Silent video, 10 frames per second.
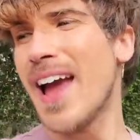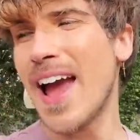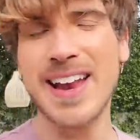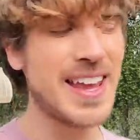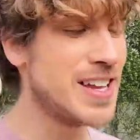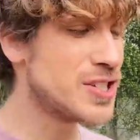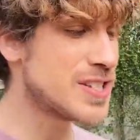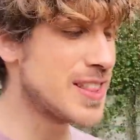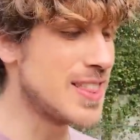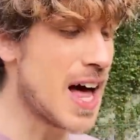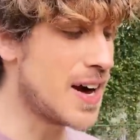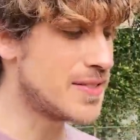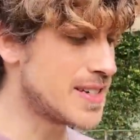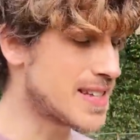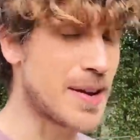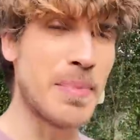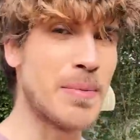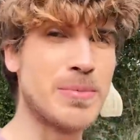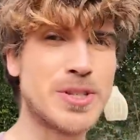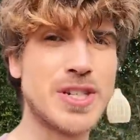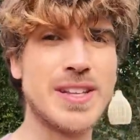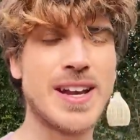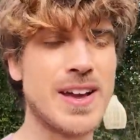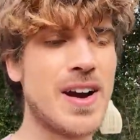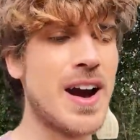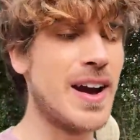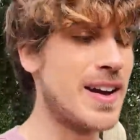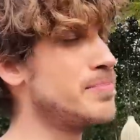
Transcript: And he just loved this like bubble machine that he got.